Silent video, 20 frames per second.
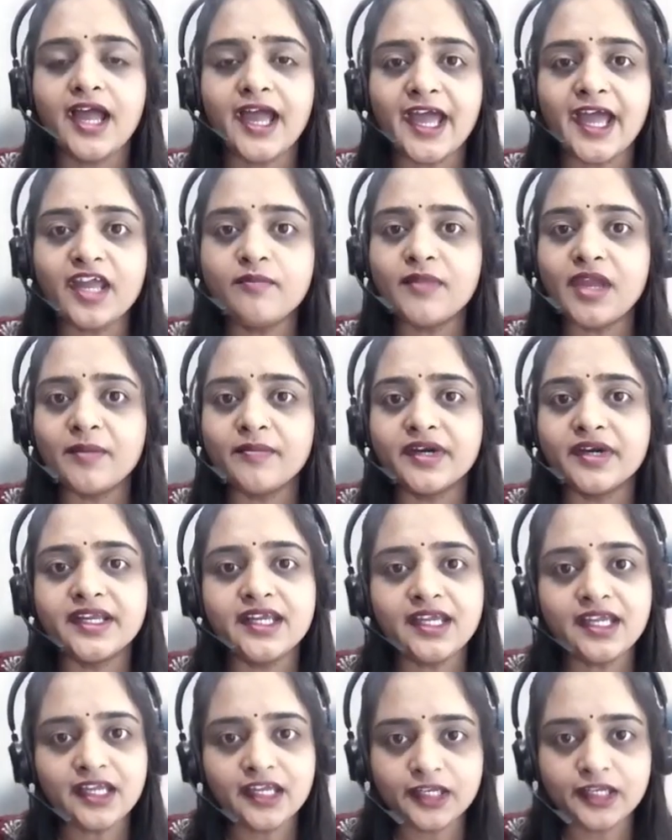and
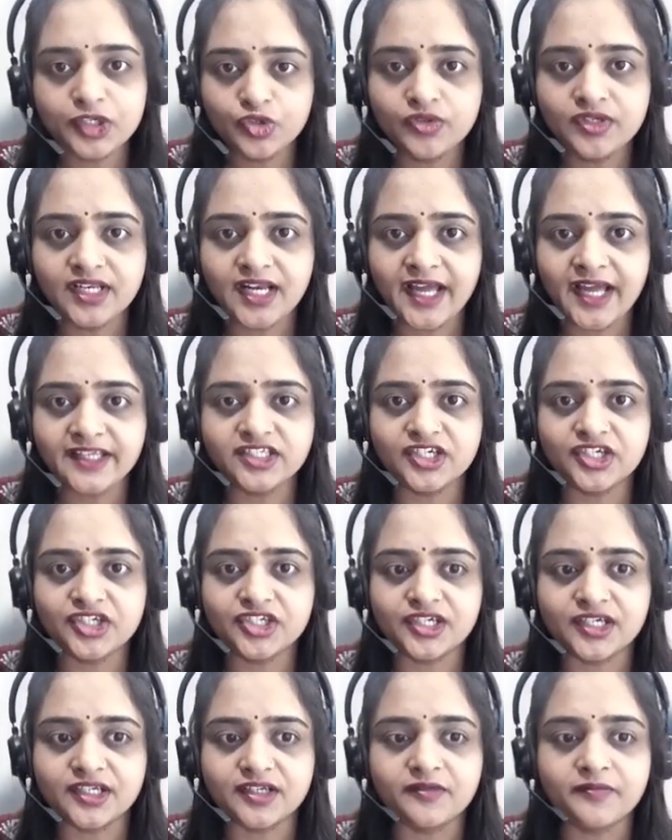memory
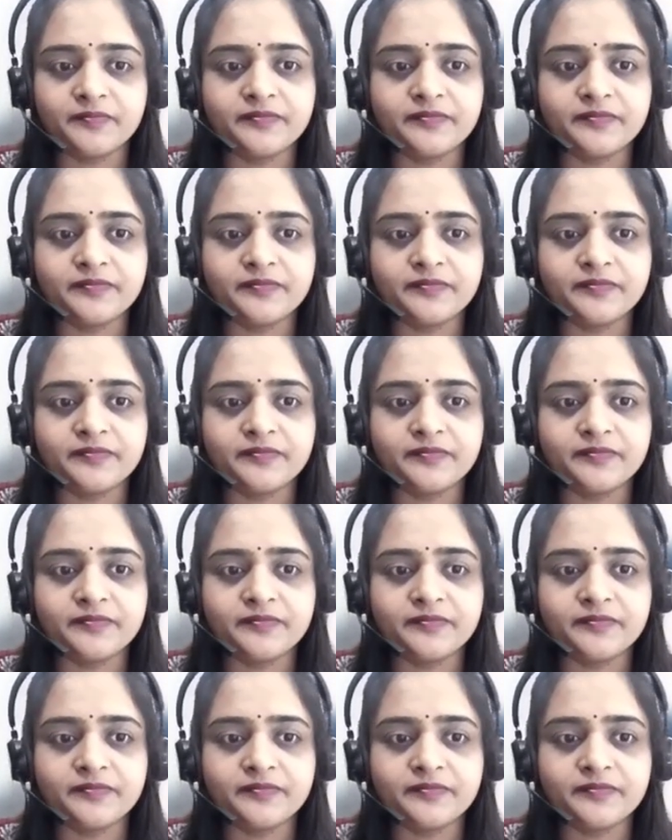utilization.